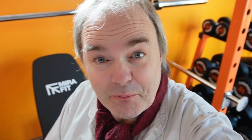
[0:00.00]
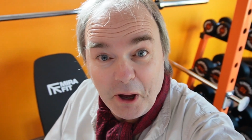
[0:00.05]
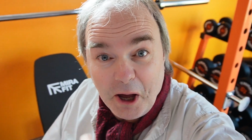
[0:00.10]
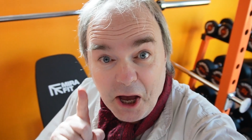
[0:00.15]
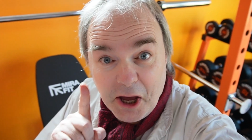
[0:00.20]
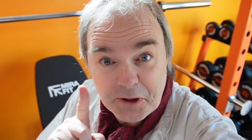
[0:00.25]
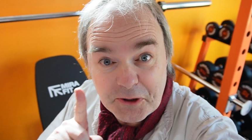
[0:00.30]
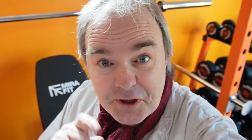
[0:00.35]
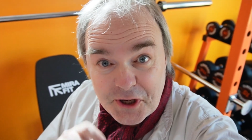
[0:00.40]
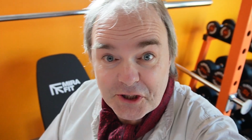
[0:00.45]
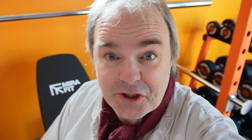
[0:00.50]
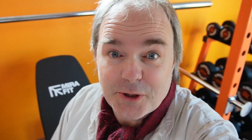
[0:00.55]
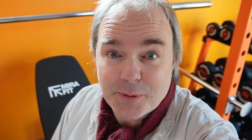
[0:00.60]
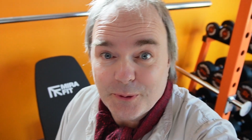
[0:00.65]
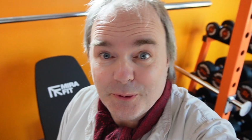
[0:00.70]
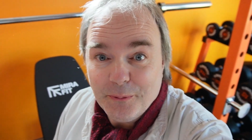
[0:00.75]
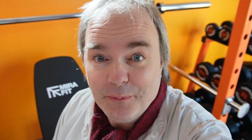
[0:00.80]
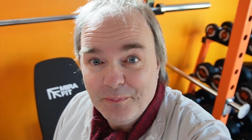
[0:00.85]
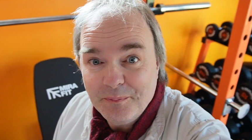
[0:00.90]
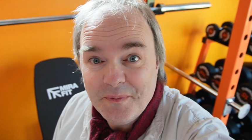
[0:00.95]

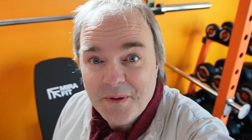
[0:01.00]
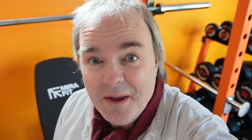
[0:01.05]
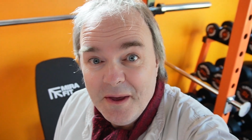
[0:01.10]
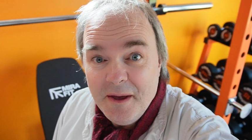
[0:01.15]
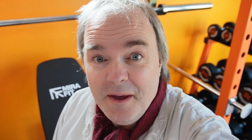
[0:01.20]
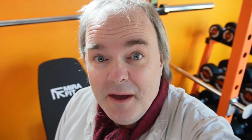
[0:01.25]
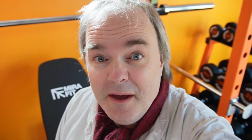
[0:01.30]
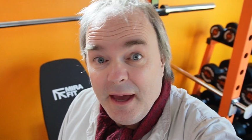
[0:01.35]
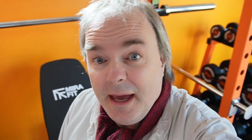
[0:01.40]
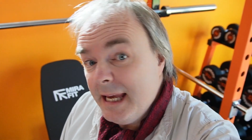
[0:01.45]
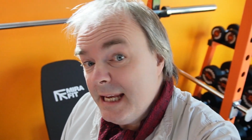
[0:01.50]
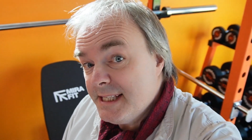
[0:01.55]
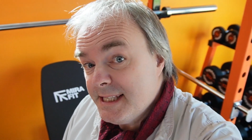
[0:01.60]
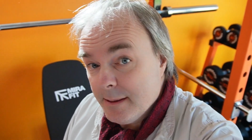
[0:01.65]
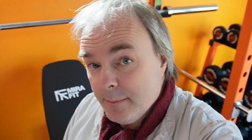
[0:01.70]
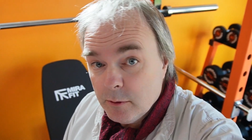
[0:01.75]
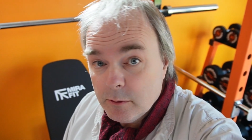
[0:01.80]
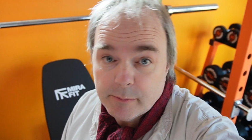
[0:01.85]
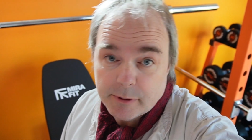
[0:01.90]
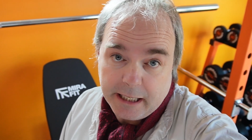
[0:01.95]
Untouchable. A
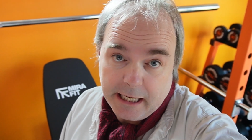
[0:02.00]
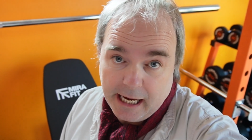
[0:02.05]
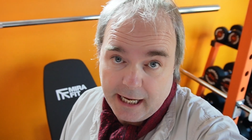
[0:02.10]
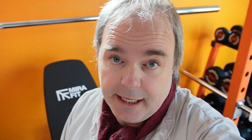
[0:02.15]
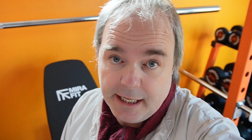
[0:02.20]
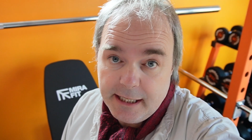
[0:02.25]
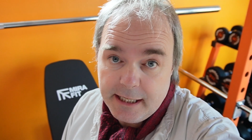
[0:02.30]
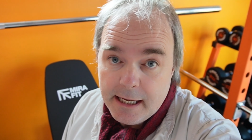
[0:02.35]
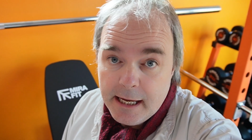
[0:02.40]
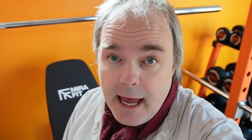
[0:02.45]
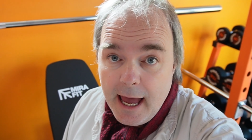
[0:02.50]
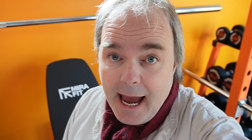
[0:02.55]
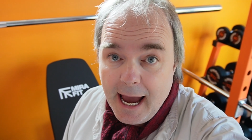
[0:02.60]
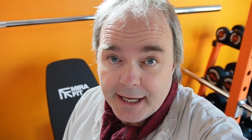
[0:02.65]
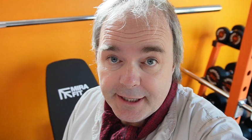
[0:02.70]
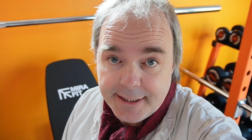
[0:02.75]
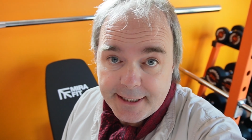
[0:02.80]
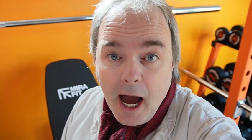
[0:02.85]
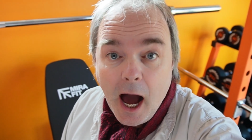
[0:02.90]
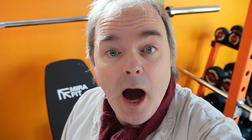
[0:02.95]
simple mechanic,
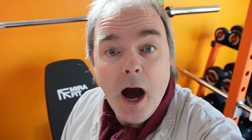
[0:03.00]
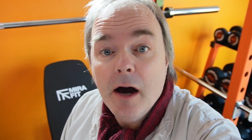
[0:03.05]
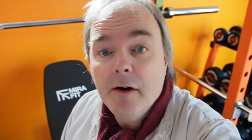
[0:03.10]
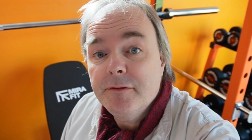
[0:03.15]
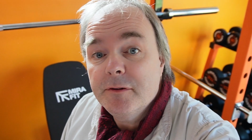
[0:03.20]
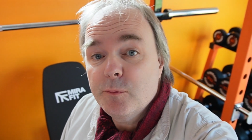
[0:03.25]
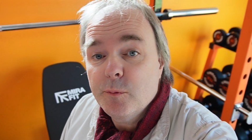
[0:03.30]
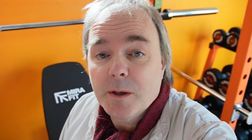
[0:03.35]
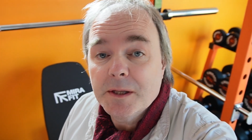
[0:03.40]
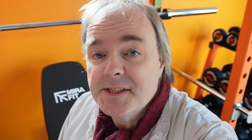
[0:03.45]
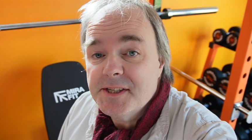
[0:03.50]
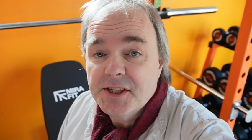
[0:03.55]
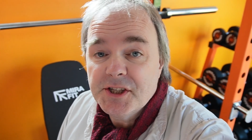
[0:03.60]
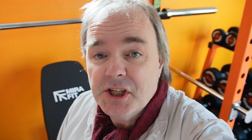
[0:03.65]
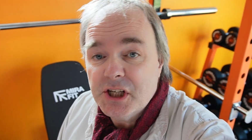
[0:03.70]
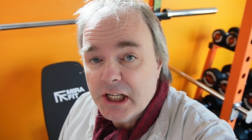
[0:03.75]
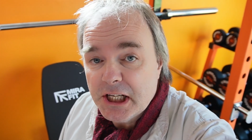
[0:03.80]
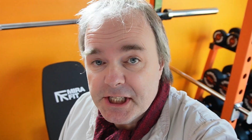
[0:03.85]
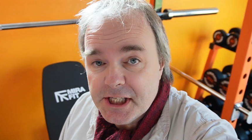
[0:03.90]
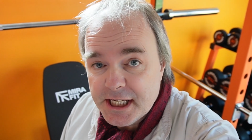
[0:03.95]
adding half of one's
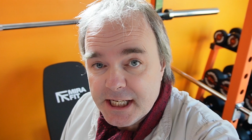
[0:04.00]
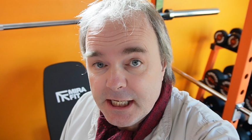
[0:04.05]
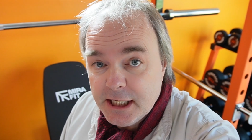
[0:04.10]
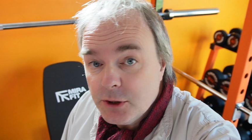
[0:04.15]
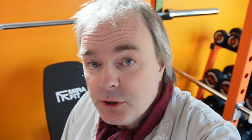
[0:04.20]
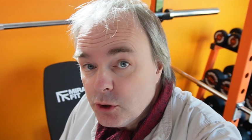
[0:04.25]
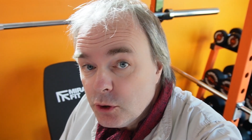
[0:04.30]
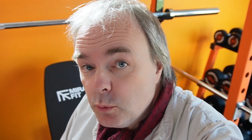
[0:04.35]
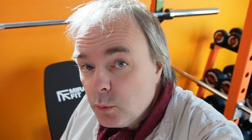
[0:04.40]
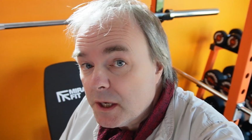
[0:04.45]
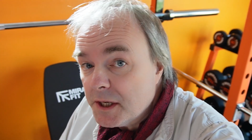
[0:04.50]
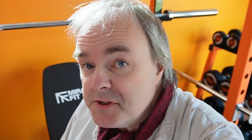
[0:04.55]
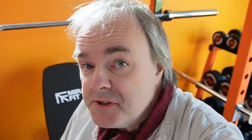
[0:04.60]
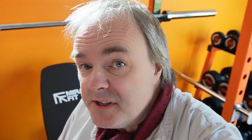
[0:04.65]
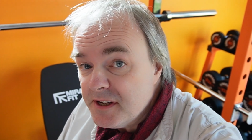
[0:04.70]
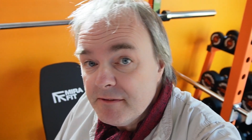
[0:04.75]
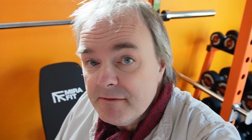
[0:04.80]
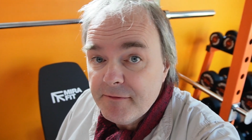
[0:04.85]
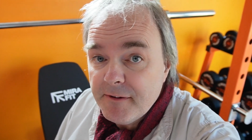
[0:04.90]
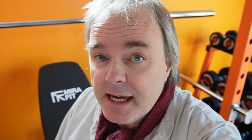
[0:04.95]
agility to
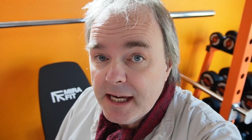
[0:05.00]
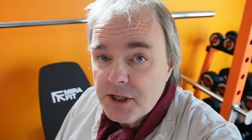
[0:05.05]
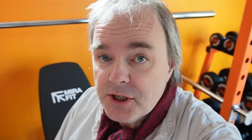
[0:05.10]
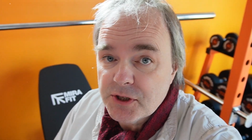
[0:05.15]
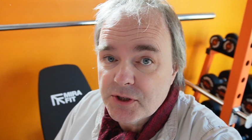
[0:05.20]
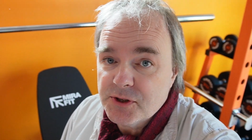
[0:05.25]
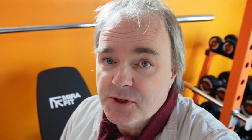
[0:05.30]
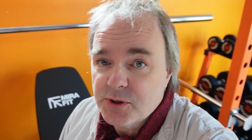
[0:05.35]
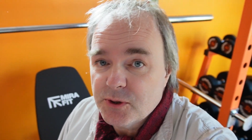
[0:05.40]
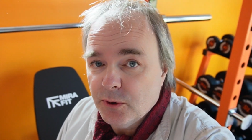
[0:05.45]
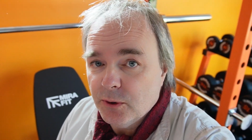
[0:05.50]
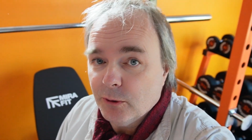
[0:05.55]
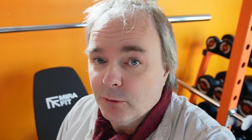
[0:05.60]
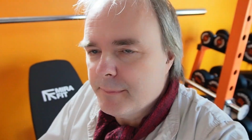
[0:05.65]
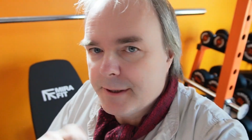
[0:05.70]
one's evasion score.